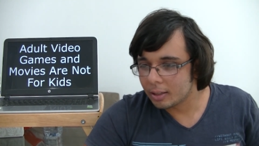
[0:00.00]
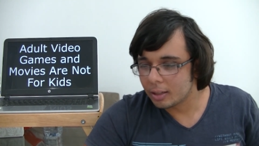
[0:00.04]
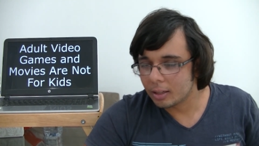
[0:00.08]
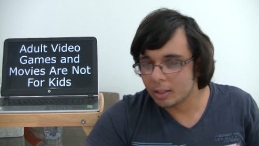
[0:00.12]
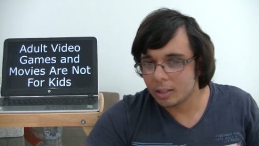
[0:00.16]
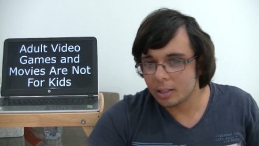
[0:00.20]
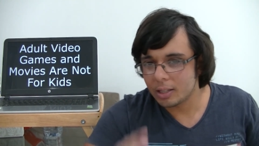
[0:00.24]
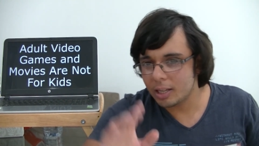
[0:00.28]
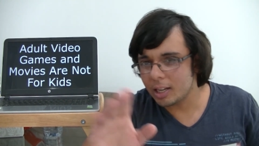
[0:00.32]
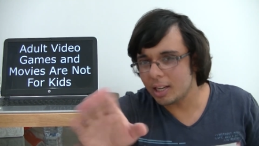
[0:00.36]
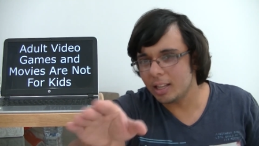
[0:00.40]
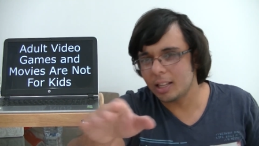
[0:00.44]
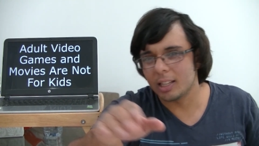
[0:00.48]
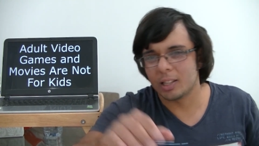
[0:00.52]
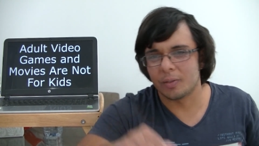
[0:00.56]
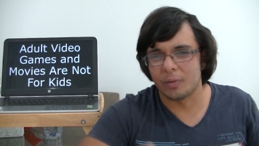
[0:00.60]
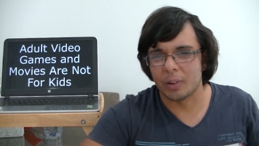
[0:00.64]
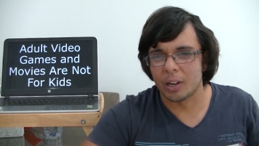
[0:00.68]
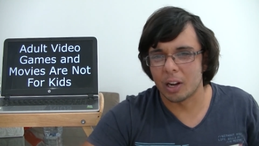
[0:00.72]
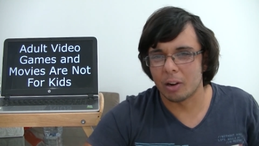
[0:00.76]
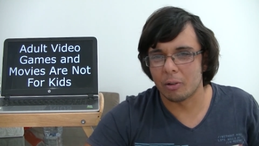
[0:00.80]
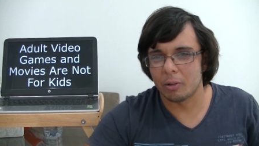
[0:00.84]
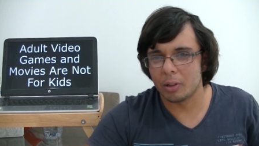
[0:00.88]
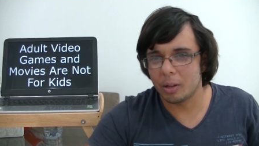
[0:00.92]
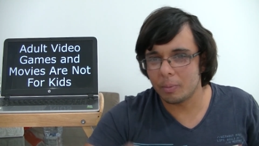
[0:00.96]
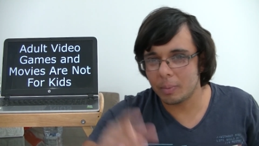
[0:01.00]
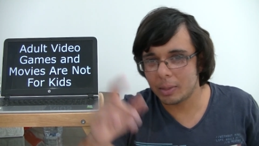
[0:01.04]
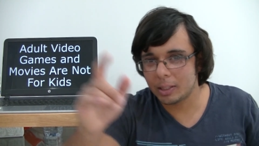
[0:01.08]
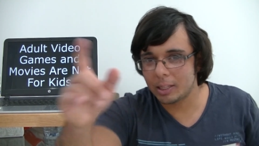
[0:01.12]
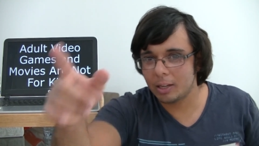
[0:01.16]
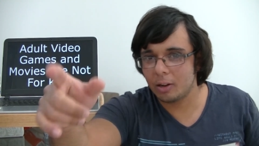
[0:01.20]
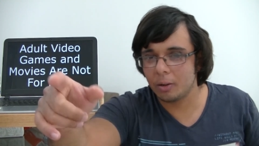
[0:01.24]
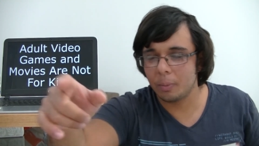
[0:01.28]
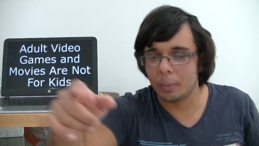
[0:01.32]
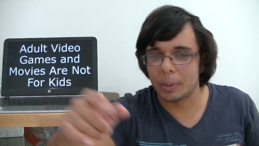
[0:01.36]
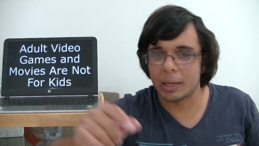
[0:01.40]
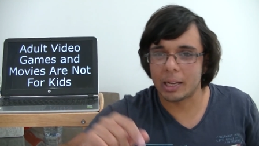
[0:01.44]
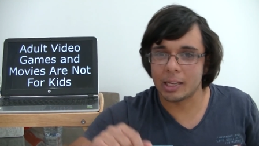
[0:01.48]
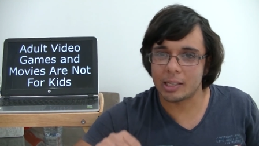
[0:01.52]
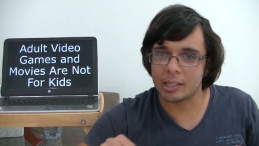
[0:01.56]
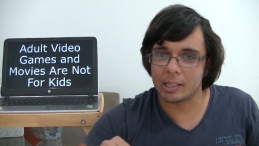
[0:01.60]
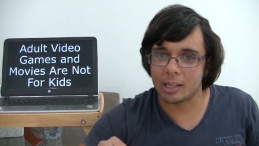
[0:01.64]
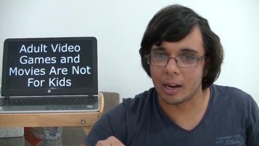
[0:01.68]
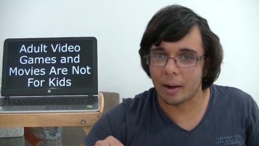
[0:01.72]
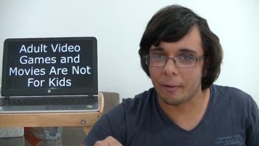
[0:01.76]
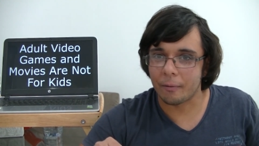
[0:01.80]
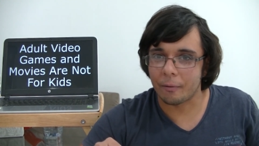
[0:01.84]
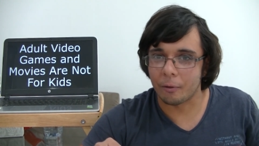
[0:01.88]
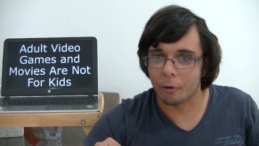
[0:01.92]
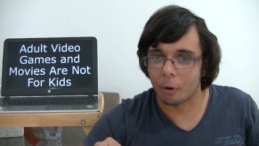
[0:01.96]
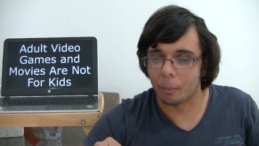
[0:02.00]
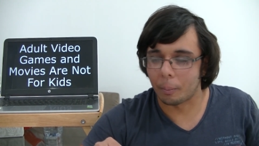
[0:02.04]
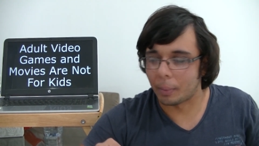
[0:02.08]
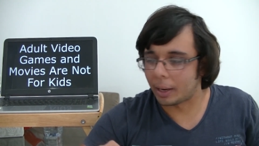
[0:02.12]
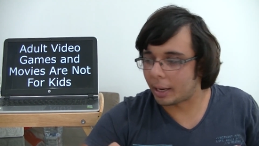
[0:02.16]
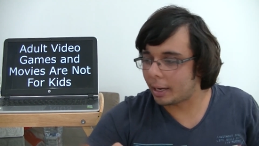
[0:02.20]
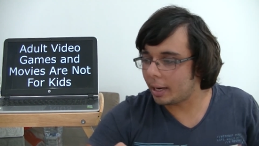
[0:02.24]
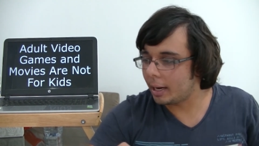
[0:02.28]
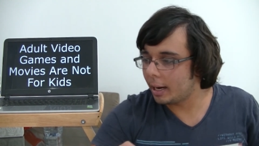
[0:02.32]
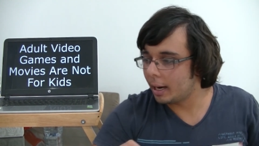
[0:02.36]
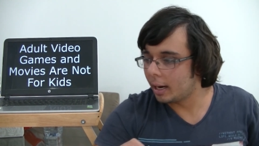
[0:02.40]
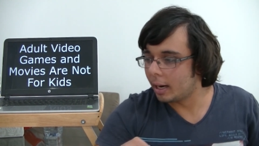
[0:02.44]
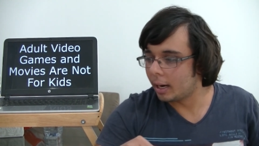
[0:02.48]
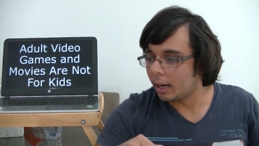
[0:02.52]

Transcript: share this video with them and tell them to get stuff from me.